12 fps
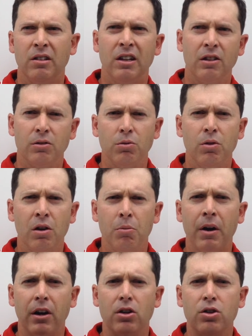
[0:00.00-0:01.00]

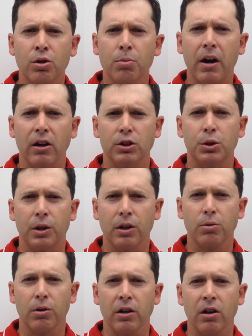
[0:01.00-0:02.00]
about a 2-mile
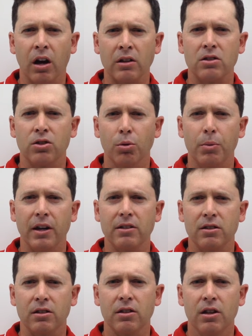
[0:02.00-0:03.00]
trail run on Snow
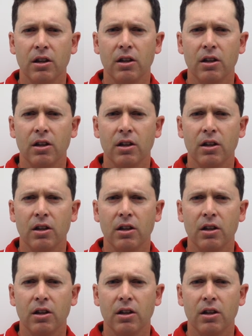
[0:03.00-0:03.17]
Basin.